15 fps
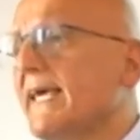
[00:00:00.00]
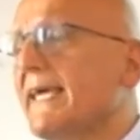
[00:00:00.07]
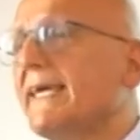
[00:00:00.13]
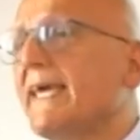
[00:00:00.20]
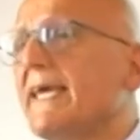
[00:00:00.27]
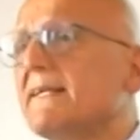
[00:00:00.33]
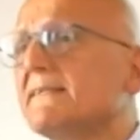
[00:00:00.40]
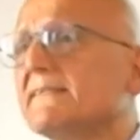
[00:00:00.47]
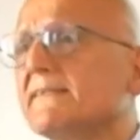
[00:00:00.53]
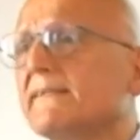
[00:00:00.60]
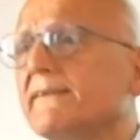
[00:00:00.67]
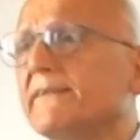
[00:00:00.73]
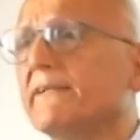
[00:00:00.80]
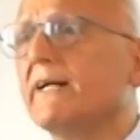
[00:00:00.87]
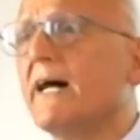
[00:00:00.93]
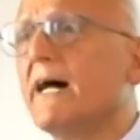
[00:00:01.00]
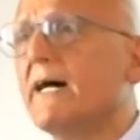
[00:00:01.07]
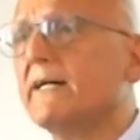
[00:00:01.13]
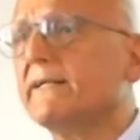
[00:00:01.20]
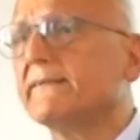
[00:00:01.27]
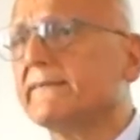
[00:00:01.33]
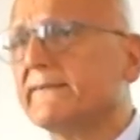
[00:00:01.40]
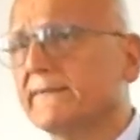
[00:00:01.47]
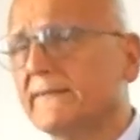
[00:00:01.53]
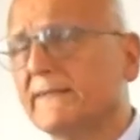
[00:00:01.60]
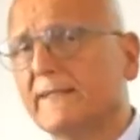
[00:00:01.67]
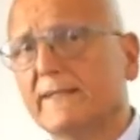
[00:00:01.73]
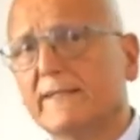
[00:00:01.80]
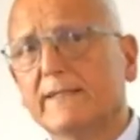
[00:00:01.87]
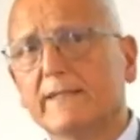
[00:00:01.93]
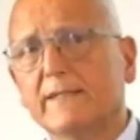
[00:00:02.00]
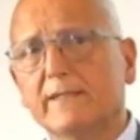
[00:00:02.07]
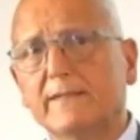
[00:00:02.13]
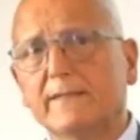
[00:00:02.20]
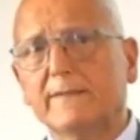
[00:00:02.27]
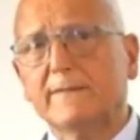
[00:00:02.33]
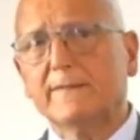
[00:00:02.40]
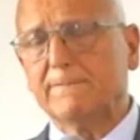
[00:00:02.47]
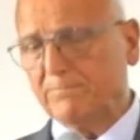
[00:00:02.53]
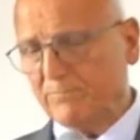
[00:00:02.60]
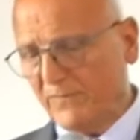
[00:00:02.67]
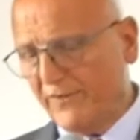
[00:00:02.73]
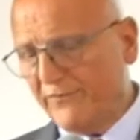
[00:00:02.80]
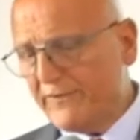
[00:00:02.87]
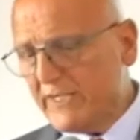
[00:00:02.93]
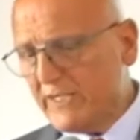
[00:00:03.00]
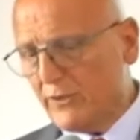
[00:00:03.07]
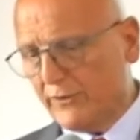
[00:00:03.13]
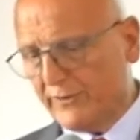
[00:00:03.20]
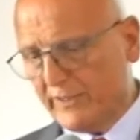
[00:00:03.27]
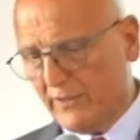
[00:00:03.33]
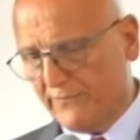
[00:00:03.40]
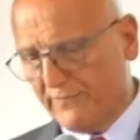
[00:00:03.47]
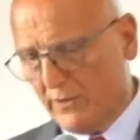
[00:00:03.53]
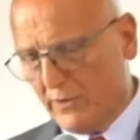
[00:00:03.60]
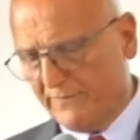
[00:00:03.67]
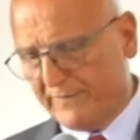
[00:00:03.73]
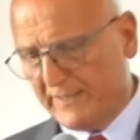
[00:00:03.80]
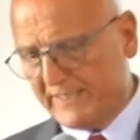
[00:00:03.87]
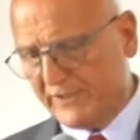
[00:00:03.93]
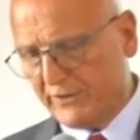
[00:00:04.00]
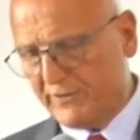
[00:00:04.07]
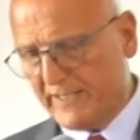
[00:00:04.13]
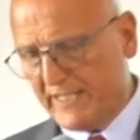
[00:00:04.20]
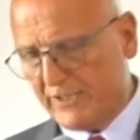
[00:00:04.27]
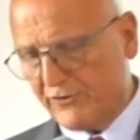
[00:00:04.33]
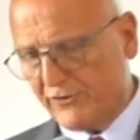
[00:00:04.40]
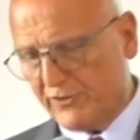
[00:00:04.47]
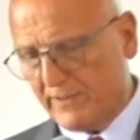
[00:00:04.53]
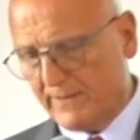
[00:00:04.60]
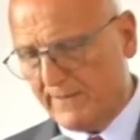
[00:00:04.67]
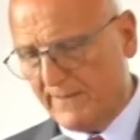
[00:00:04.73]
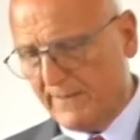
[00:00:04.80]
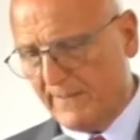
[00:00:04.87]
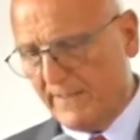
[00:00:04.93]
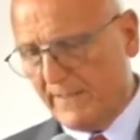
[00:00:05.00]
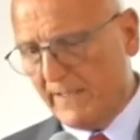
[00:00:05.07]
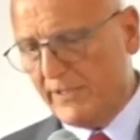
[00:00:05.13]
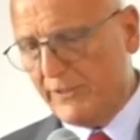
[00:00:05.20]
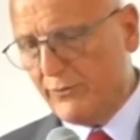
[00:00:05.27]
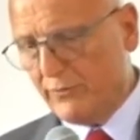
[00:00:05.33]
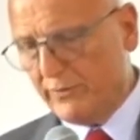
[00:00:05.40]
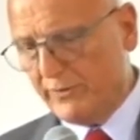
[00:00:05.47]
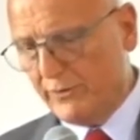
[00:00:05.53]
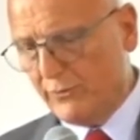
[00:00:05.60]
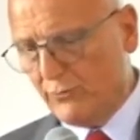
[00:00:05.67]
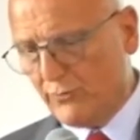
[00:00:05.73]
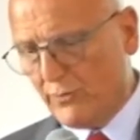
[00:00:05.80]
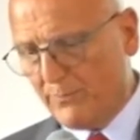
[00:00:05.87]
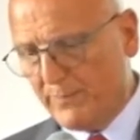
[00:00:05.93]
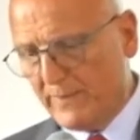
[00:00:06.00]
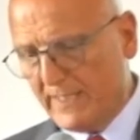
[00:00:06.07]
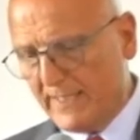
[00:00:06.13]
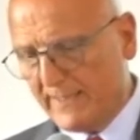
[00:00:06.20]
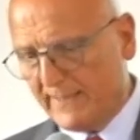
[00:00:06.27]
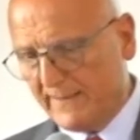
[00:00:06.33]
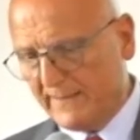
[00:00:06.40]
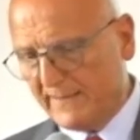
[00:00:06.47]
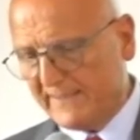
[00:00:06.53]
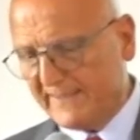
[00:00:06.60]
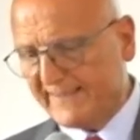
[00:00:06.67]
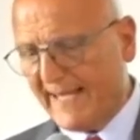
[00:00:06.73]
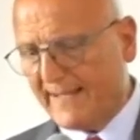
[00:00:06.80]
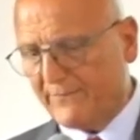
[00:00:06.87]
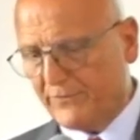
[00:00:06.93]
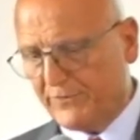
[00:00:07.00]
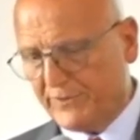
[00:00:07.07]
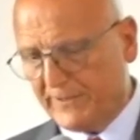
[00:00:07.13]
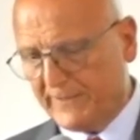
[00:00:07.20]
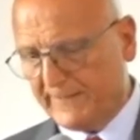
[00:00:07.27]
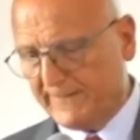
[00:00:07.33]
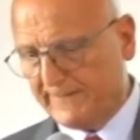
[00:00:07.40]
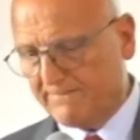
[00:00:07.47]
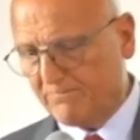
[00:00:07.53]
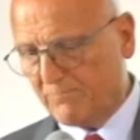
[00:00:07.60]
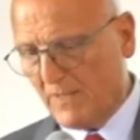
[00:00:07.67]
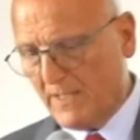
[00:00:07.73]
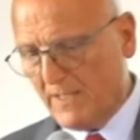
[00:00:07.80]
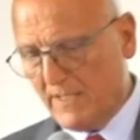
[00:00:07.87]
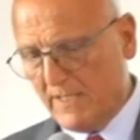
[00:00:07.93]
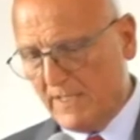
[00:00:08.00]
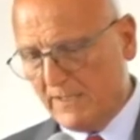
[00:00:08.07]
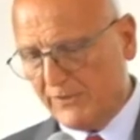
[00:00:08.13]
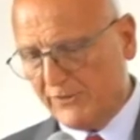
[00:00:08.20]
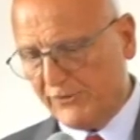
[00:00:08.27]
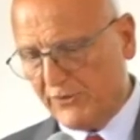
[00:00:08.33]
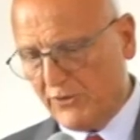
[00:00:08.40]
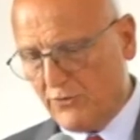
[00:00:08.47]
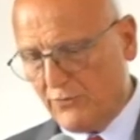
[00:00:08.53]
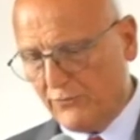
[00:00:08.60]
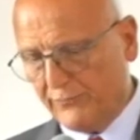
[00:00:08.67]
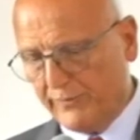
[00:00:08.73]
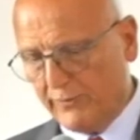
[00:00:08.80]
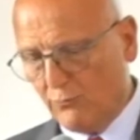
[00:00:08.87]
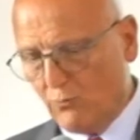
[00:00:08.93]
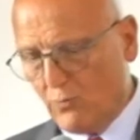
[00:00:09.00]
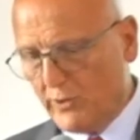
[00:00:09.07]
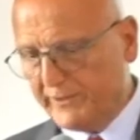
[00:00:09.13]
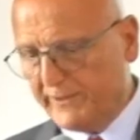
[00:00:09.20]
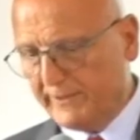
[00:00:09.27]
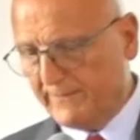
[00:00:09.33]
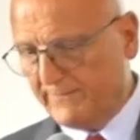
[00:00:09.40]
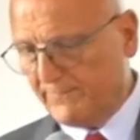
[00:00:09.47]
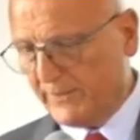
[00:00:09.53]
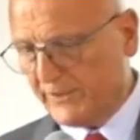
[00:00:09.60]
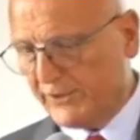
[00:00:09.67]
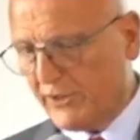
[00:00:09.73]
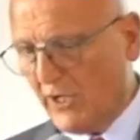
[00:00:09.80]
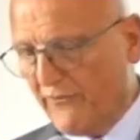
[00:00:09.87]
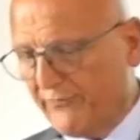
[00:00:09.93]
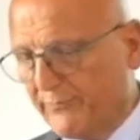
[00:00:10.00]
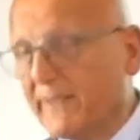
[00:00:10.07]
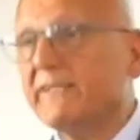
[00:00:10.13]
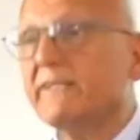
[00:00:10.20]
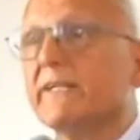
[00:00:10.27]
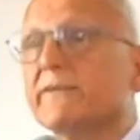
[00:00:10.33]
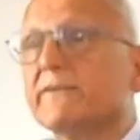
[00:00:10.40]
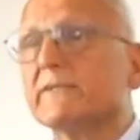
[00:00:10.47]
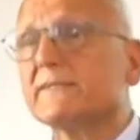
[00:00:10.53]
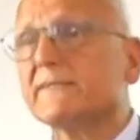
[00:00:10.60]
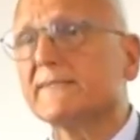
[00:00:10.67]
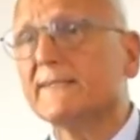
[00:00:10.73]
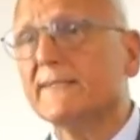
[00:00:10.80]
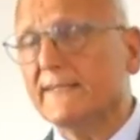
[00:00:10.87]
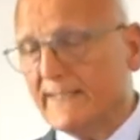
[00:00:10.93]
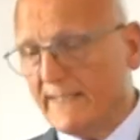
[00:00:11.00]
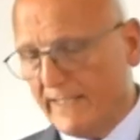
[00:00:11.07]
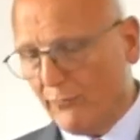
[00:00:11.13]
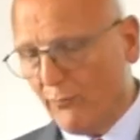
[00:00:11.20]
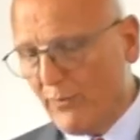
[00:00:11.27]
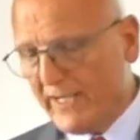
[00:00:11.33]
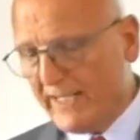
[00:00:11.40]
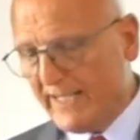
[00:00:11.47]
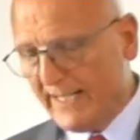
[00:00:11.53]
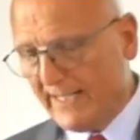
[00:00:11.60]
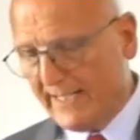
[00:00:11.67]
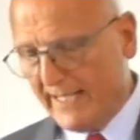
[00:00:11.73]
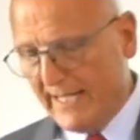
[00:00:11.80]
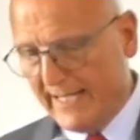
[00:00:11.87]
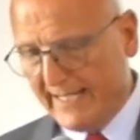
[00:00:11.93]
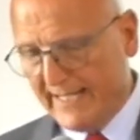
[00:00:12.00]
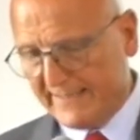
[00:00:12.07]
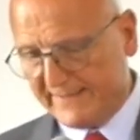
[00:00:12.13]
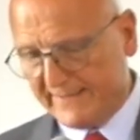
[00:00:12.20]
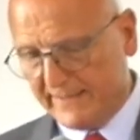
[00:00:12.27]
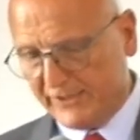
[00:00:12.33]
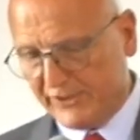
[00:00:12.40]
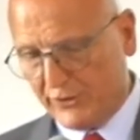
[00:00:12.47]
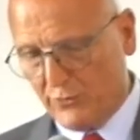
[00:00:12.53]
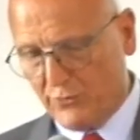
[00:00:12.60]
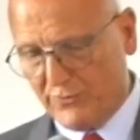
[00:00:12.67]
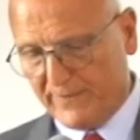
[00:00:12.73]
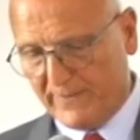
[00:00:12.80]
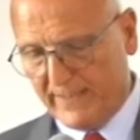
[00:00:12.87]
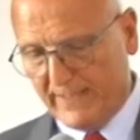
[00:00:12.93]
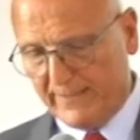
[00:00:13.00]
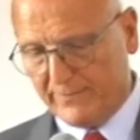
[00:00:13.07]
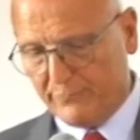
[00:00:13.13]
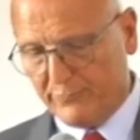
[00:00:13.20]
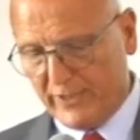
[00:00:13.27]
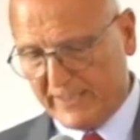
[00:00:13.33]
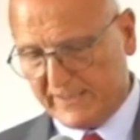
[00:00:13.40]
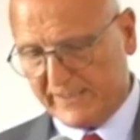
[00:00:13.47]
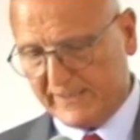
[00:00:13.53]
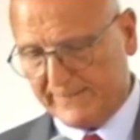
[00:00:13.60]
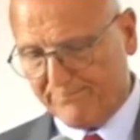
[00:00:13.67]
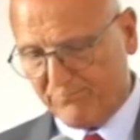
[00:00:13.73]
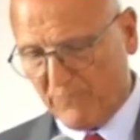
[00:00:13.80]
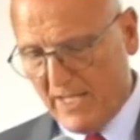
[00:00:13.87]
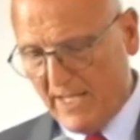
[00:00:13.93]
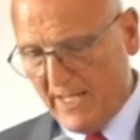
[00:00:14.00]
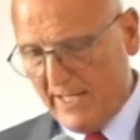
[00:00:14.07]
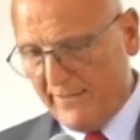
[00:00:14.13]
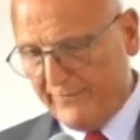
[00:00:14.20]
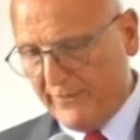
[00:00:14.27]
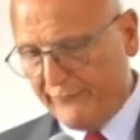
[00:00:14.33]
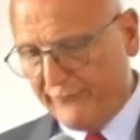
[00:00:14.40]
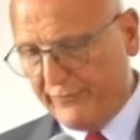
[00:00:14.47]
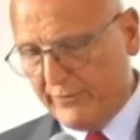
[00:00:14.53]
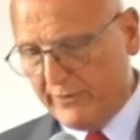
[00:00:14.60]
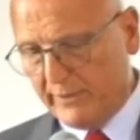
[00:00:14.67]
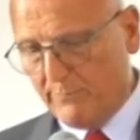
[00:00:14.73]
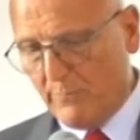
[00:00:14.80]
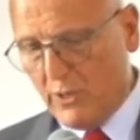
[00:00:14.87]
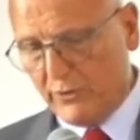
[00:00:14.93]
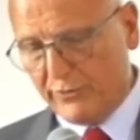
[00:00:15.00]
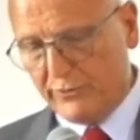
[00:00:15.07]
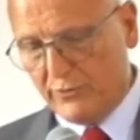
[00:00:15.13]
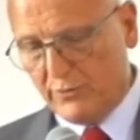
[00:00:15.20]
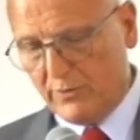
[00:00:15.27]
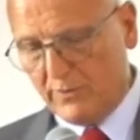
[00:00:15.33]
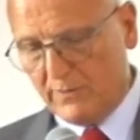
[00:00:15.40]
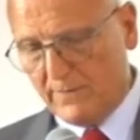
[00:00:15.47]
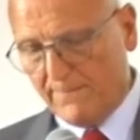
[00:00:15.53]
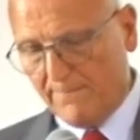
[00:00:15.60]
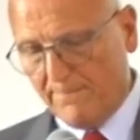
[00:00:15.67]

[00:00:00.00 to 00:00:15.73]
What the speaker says: against the hard theory of restoration, European-centered. So the wood, the soft materials, are winning against the stone and the bricks. The third module